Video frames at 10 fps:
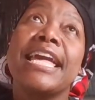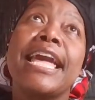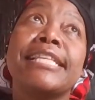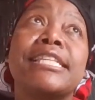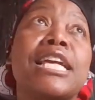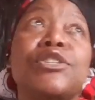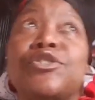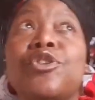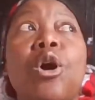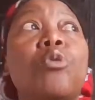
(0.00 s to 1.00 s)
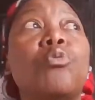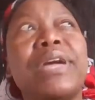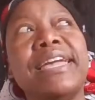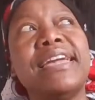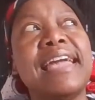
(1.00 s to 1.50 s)
It's so
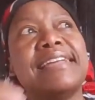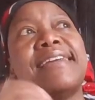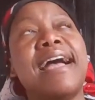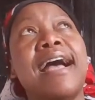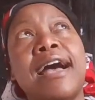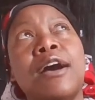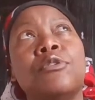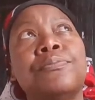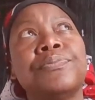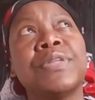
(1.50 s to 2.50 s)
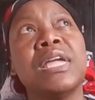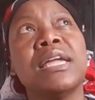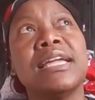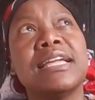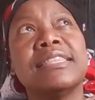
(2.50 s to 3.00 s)
weird how
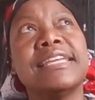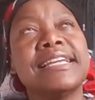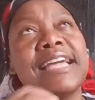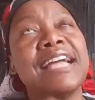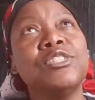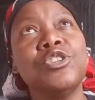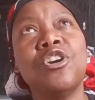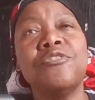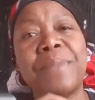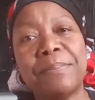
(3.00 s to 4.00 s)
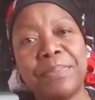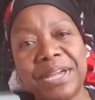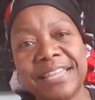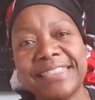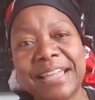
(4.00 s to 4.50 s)
the country of my
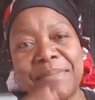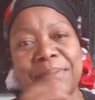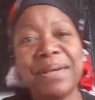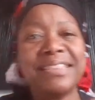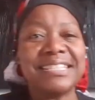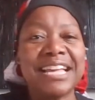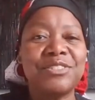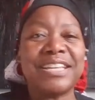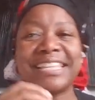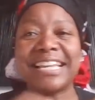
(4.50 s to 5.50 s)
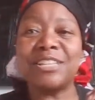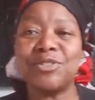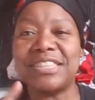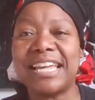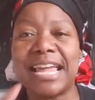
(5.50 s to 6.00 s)
birth and my mother's country, the country
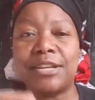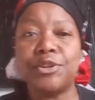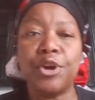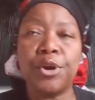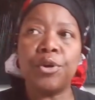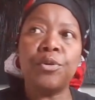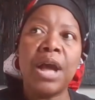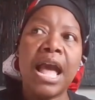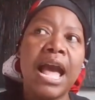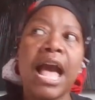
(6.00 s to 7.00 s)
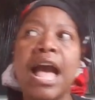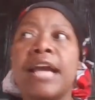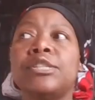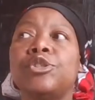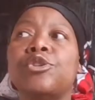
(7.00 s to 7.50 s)
that I know,
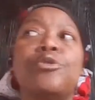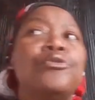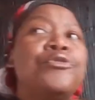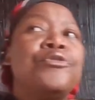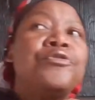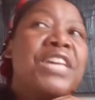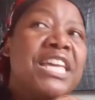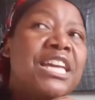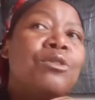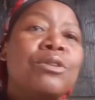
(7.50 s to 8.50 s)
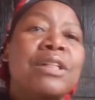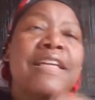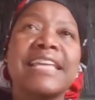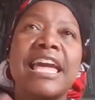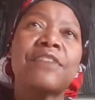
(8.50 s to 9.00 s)
I don't feel,
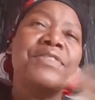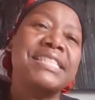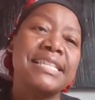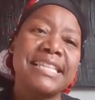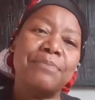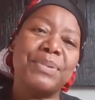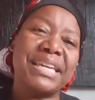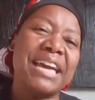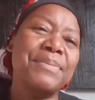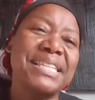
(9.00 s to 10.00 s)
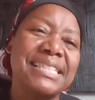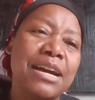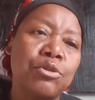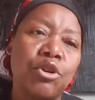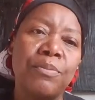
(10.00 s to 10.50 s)
ever since I became a
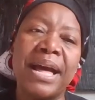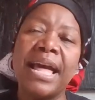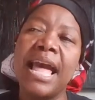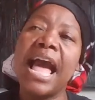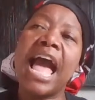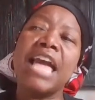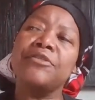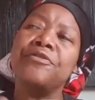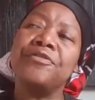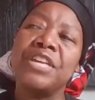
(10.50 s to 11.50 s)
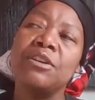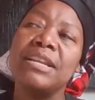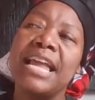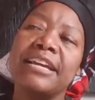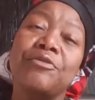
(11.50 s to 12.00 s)
sangoma, I feel
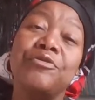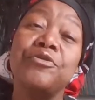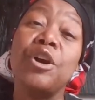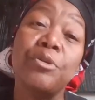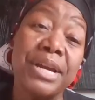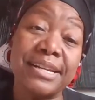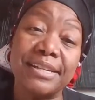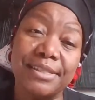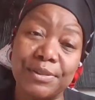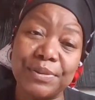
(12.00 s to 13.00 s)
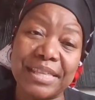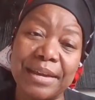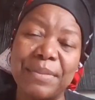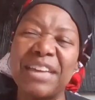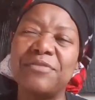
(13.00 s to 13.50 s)
like a foreigner to them.